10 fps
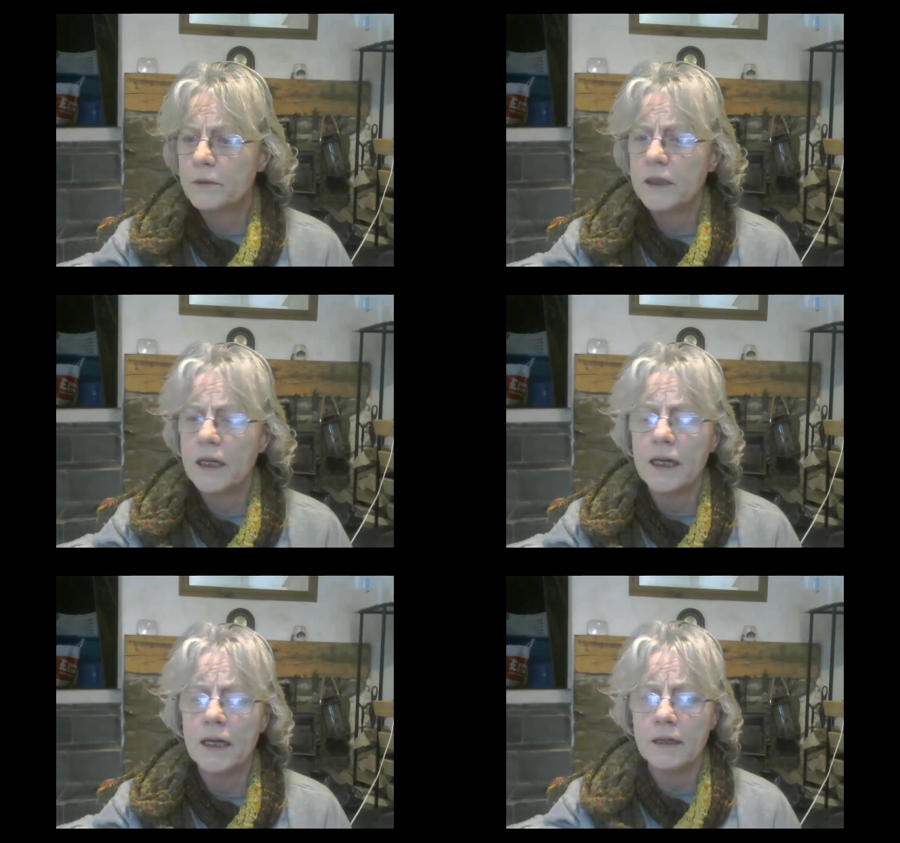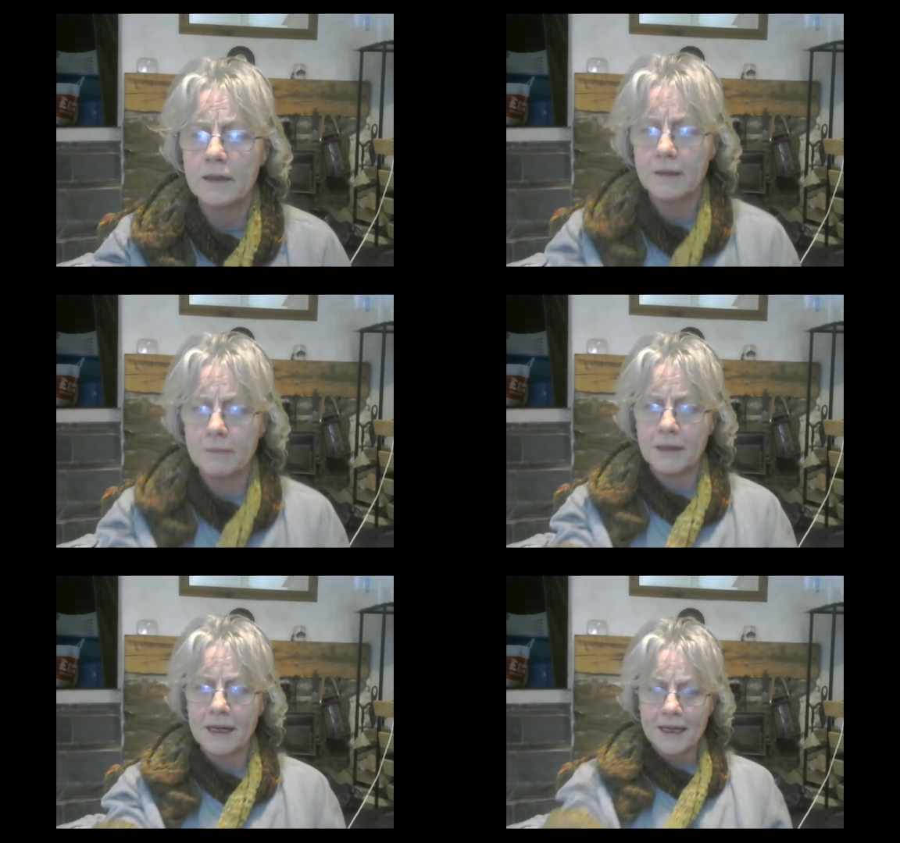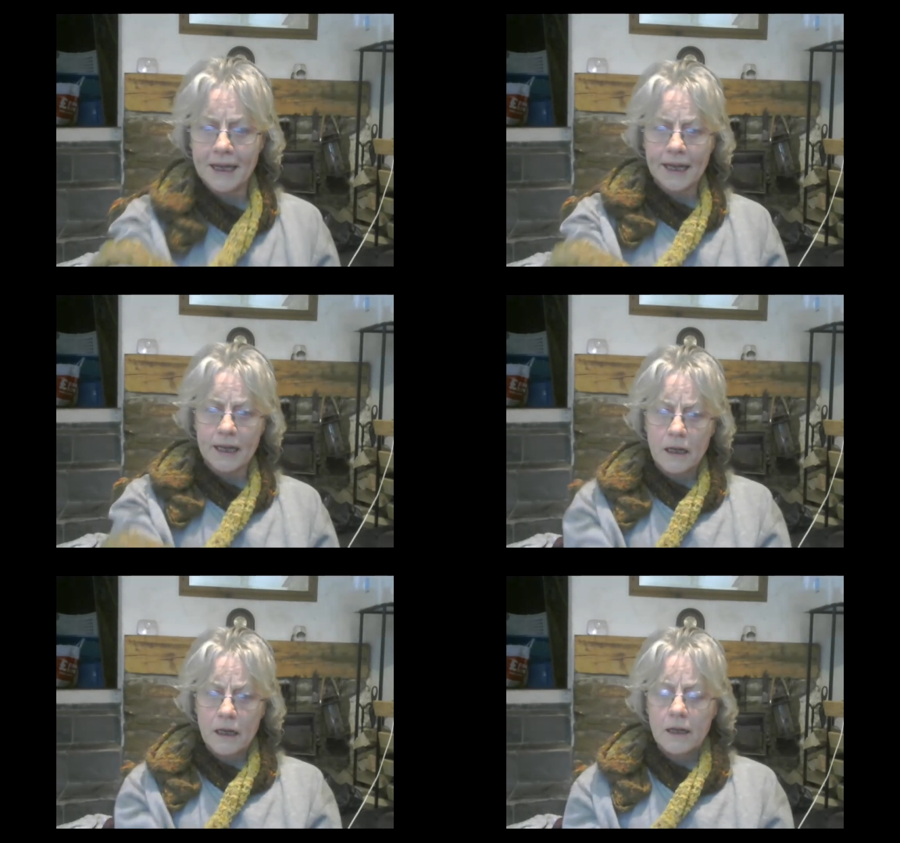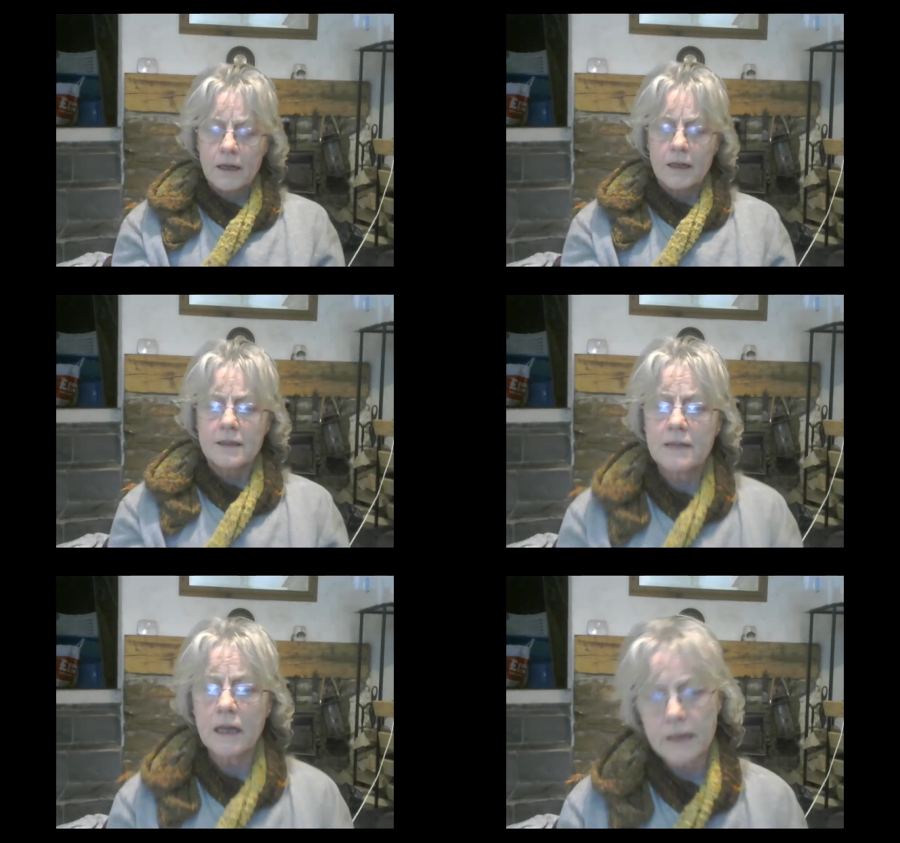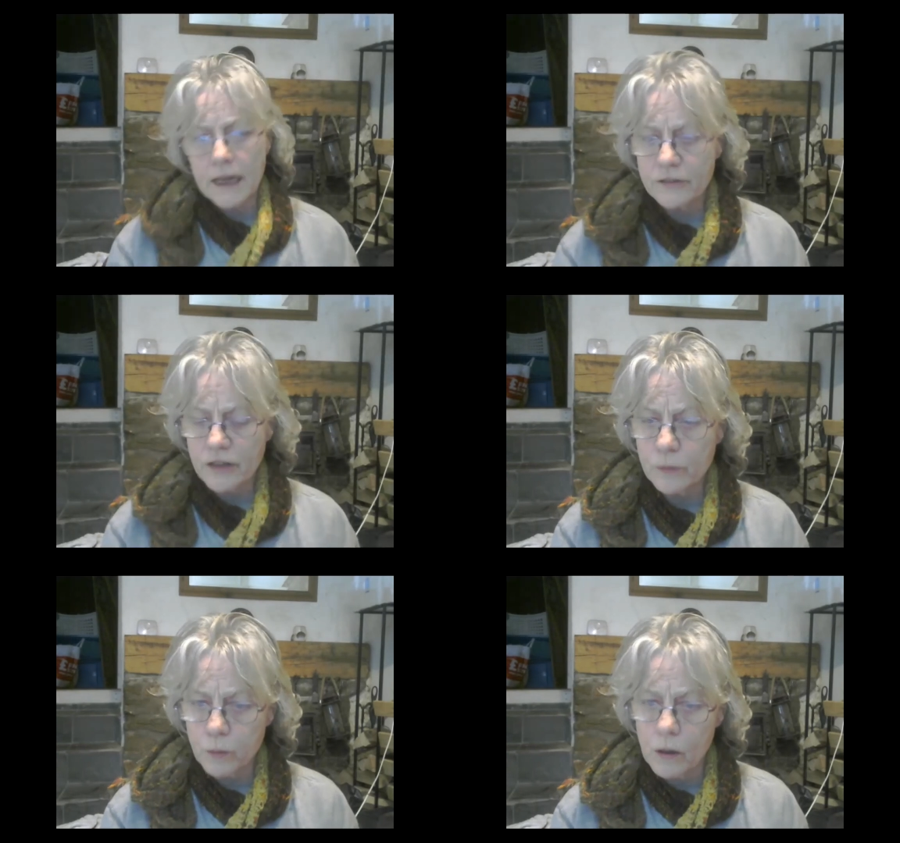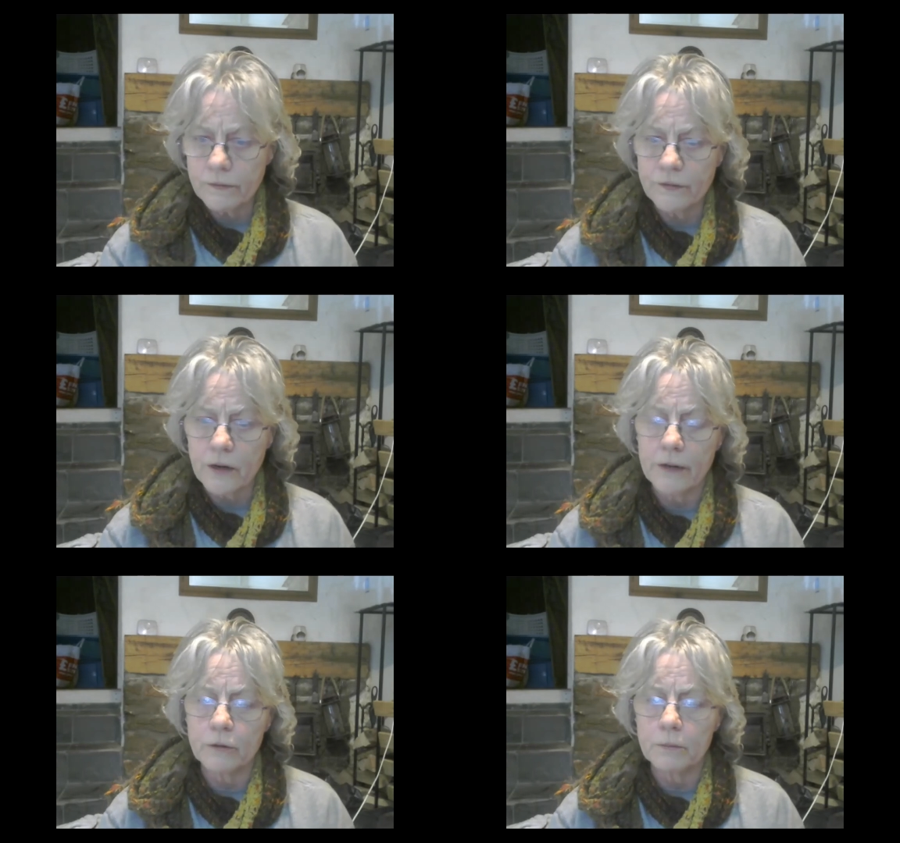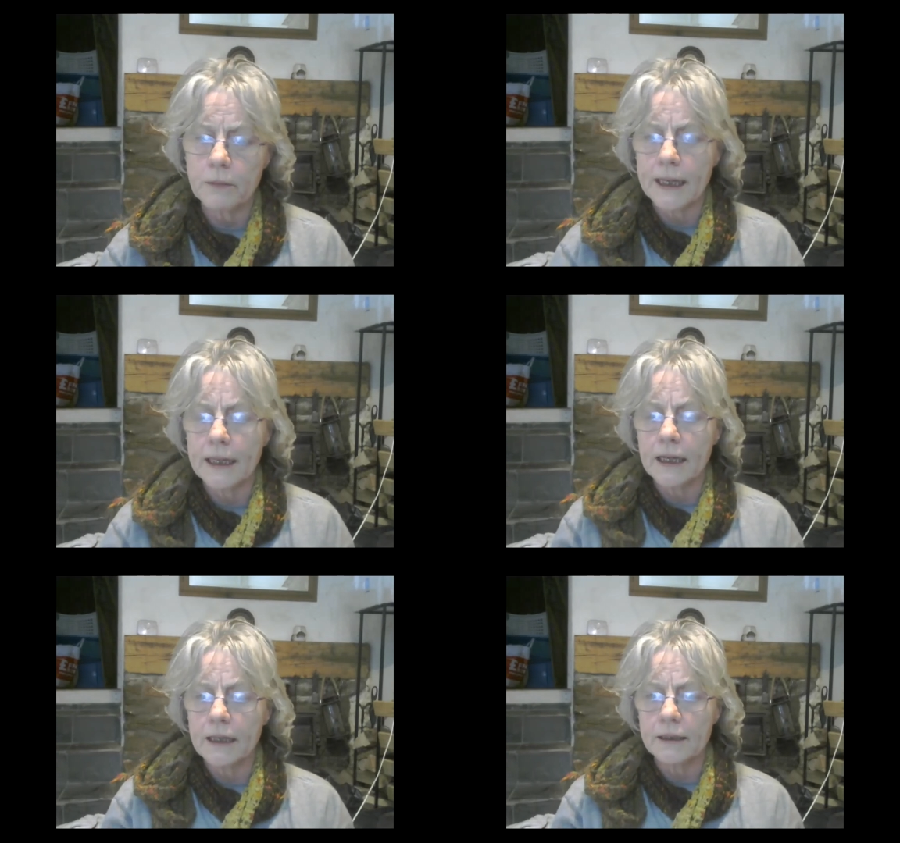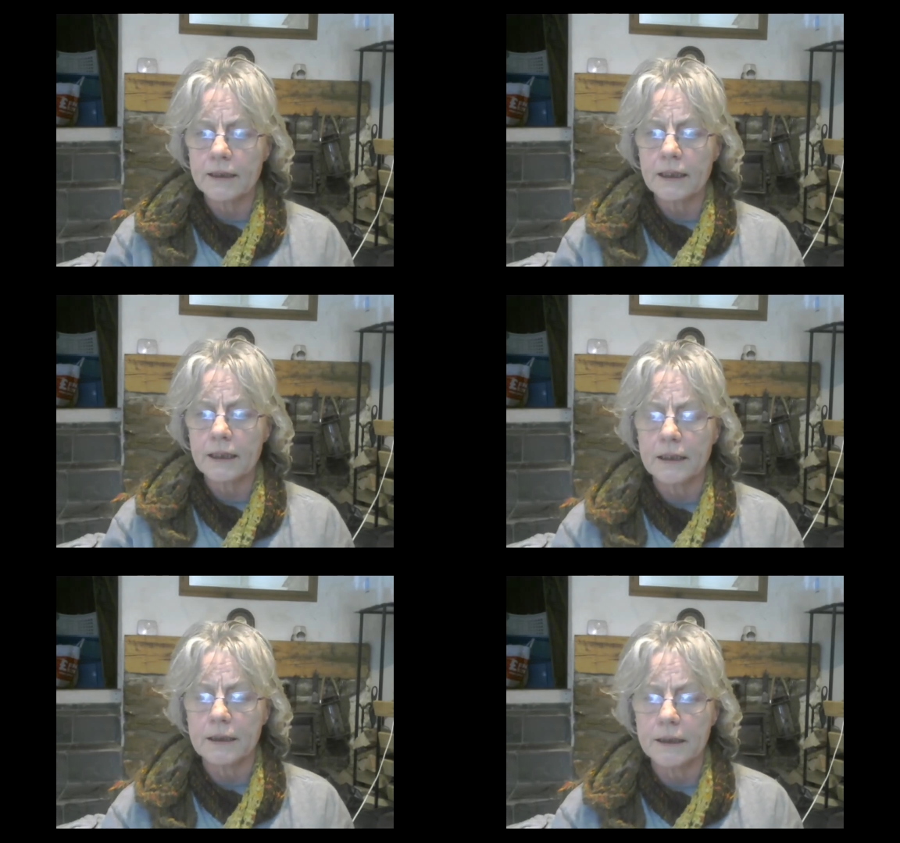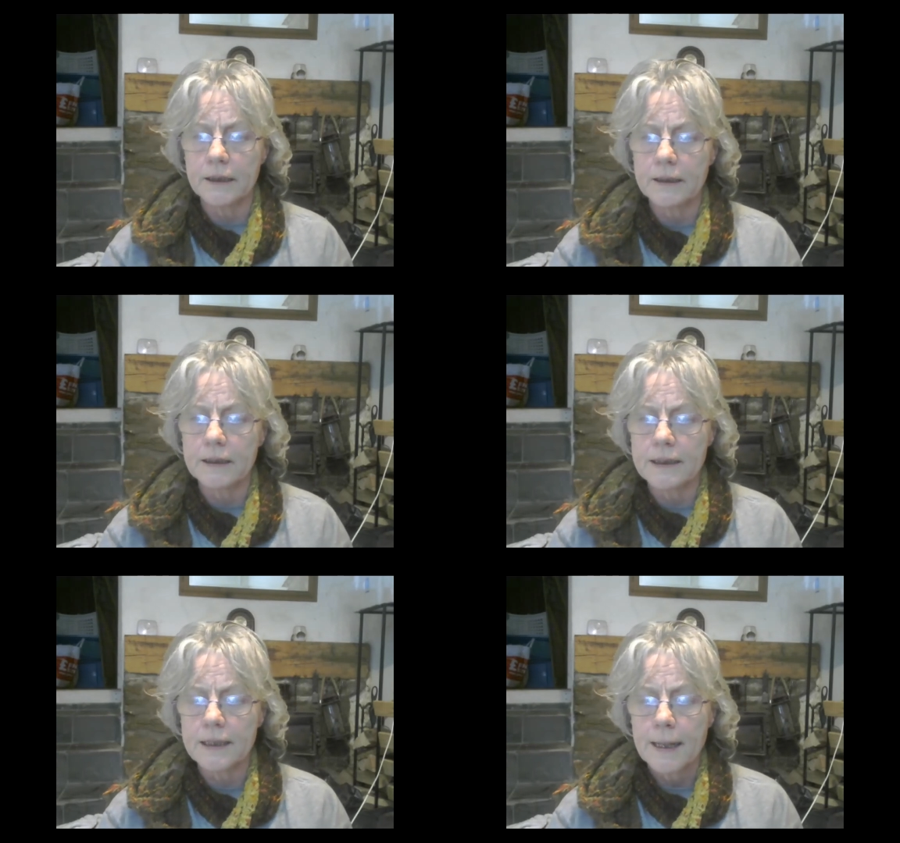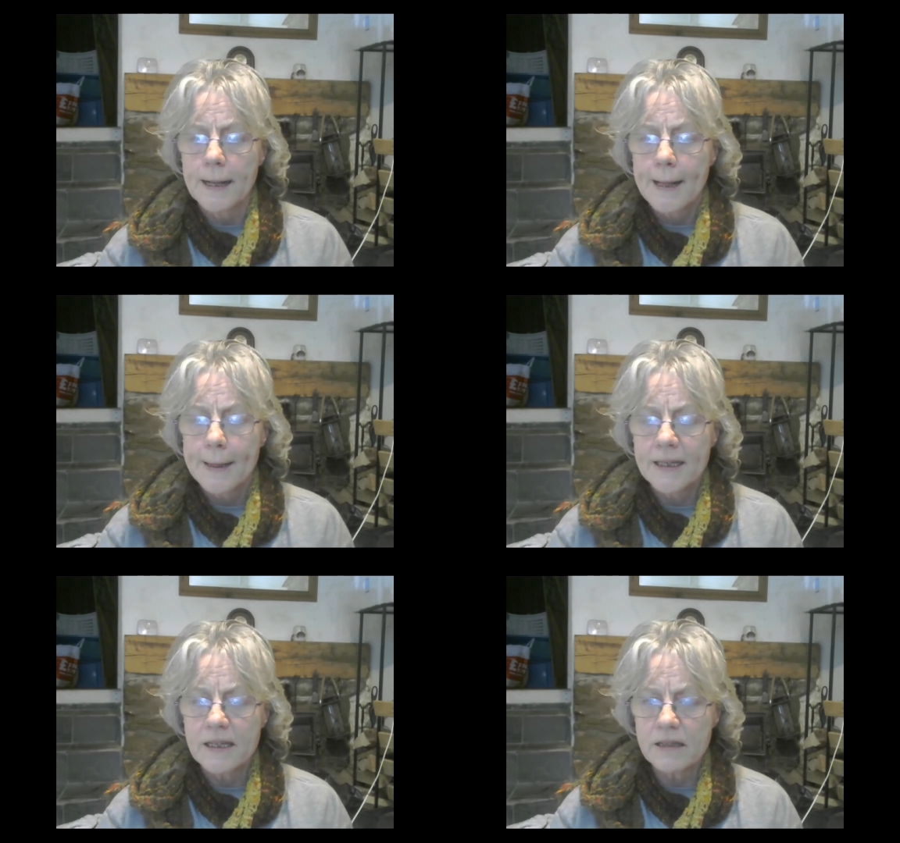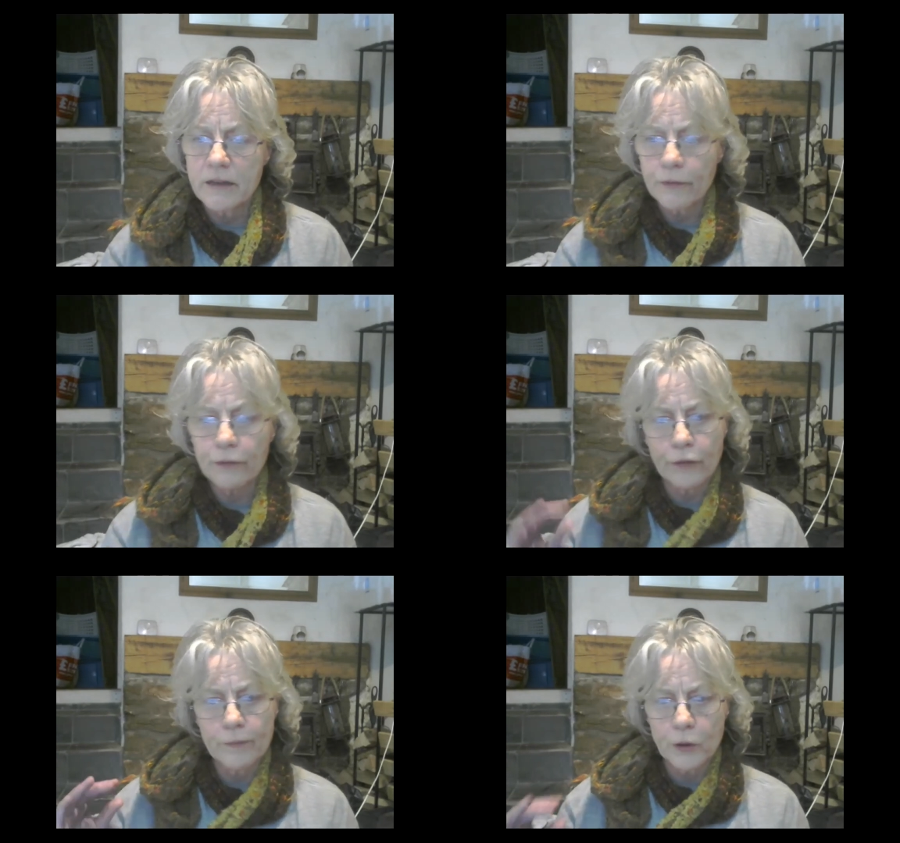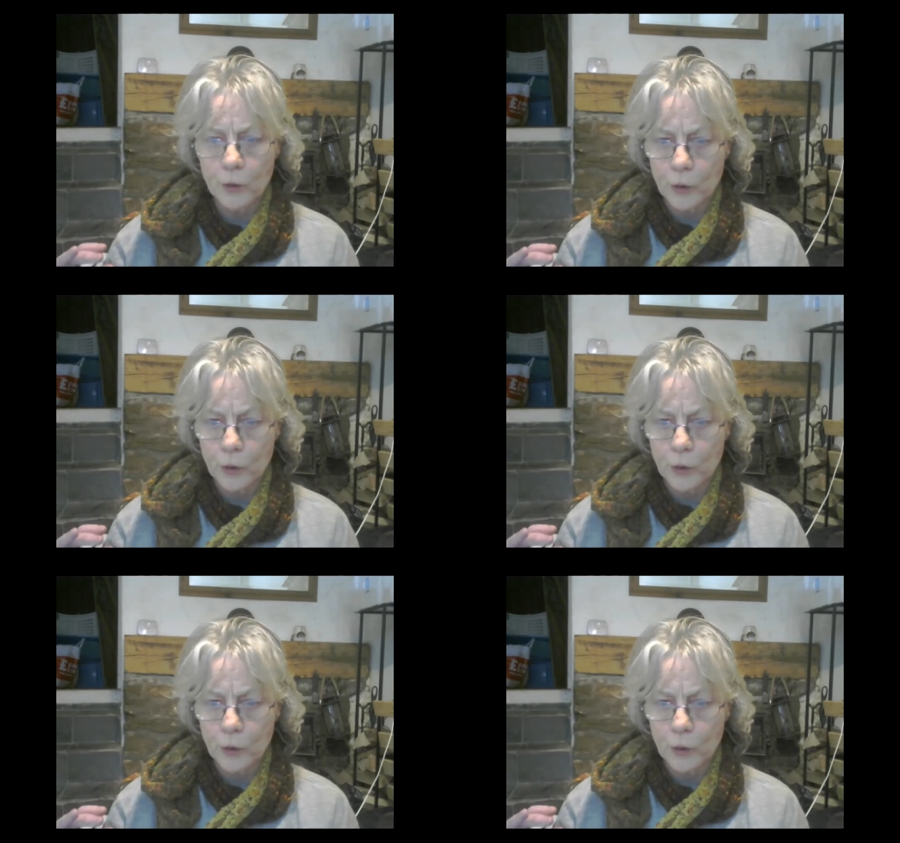share. I'm back here. So that's just one viral mailer that I use. This is different from your